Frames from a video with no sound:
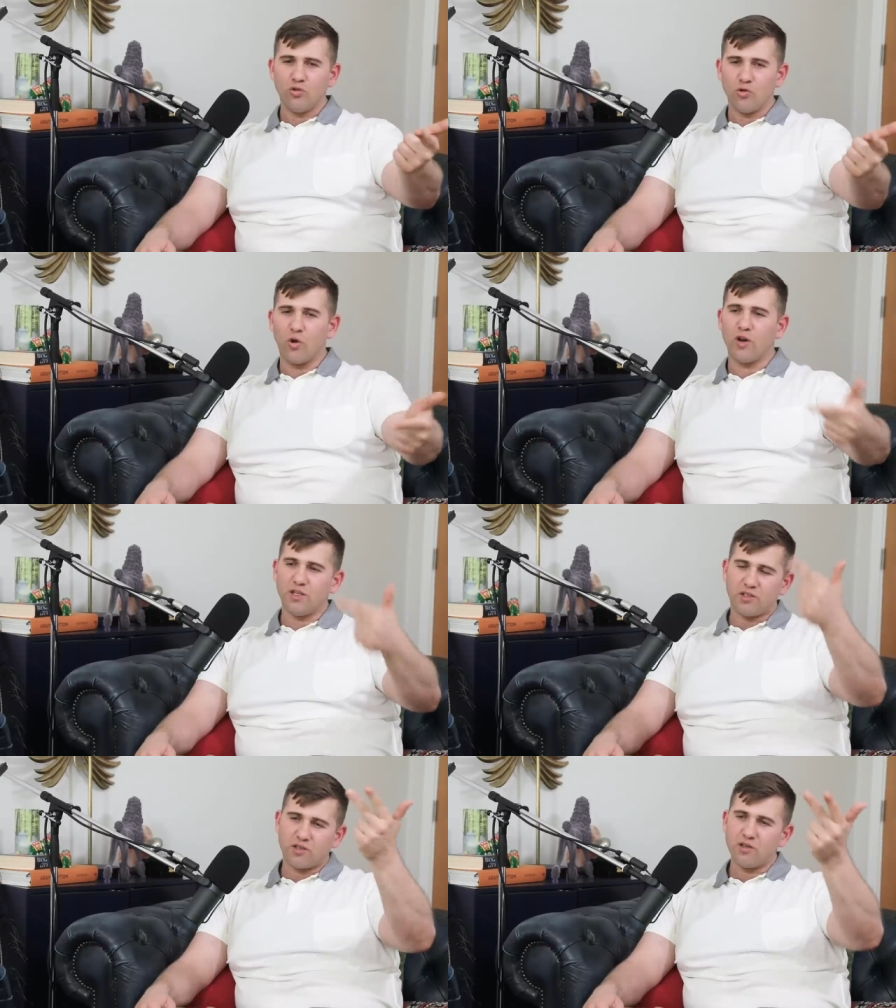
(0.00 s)

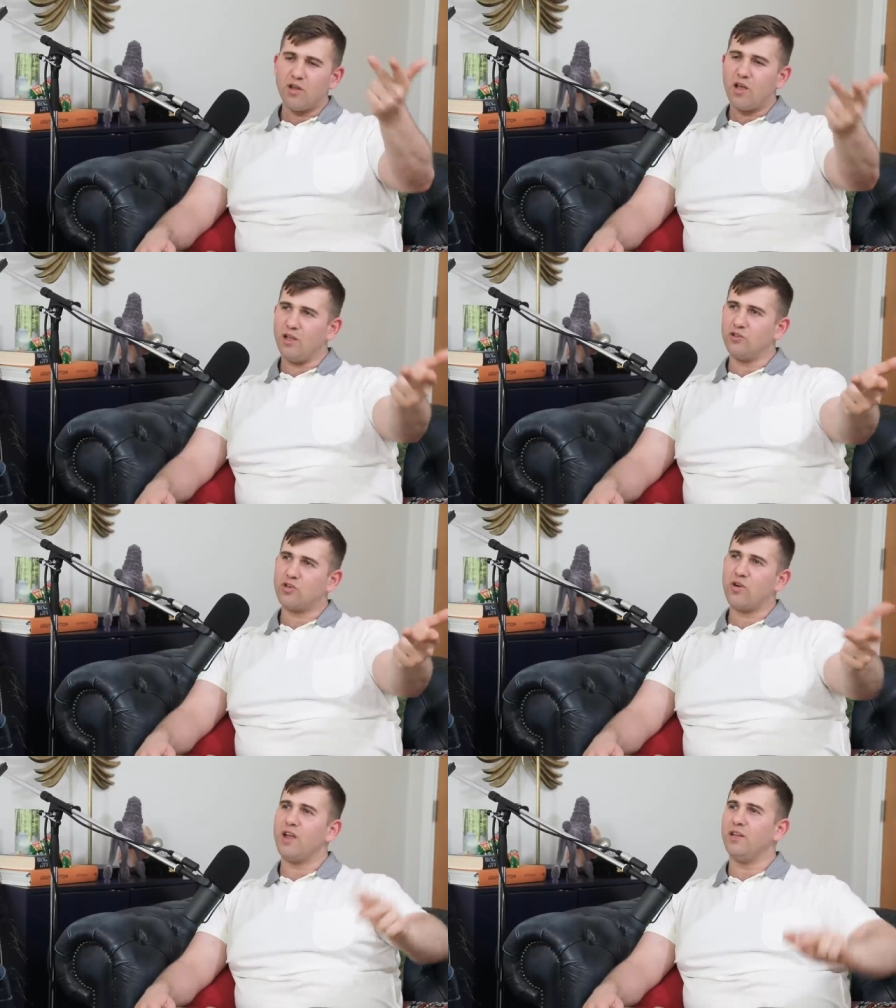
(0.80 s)
knowledge, and
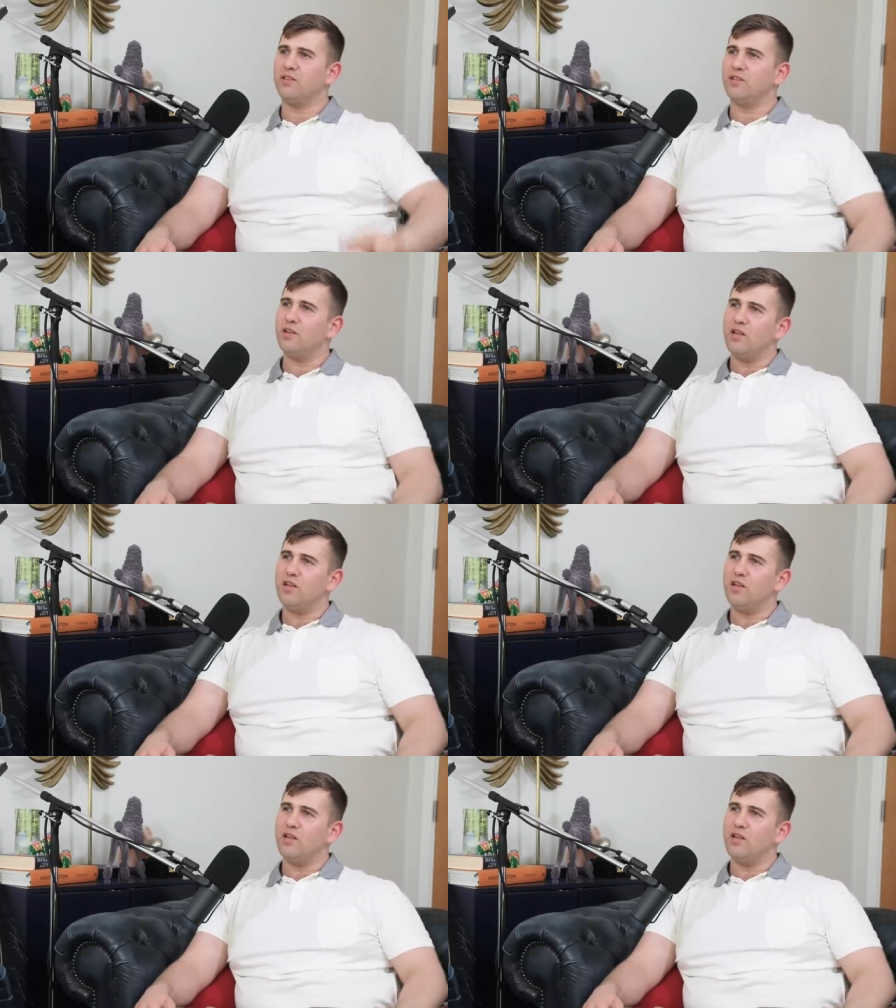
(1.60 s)
trade.